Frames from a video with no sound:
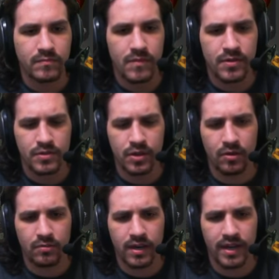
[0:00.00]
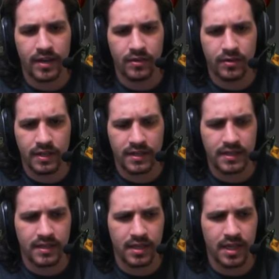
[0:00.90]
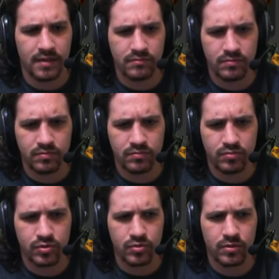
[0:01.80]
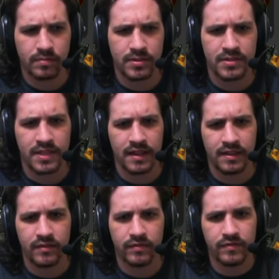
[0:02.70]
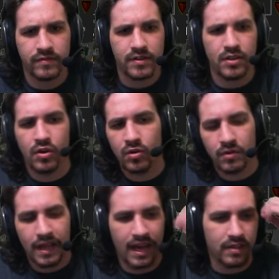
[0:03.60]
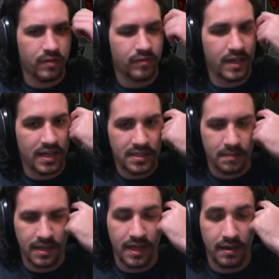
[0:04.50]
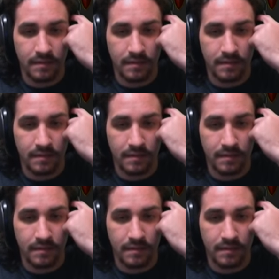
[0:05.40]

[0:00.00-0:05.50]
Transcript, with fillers: So right now you can get the um, Soul Rippers and the F Nulgath Phoenix Blade.